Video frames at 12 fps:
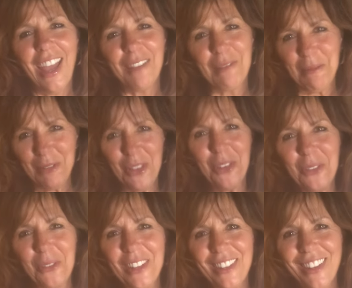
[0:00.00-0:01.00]
Remember,
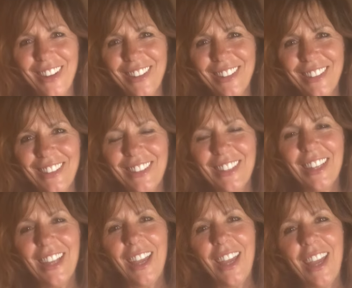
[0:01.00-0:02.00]
those were in the garden.
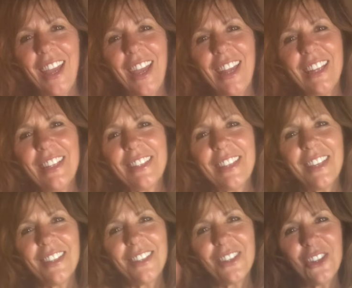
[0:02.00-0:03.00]
And he
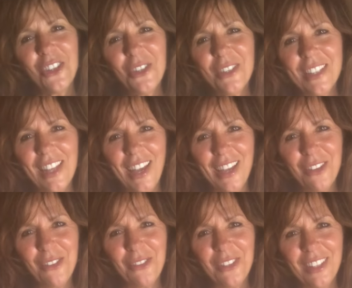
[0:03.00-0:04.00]
says, Choose
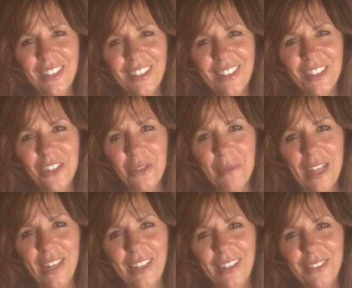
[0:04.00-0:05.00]
life that you may
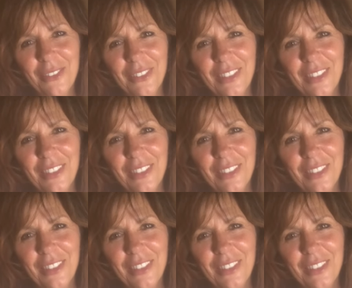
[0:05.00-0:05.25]
live.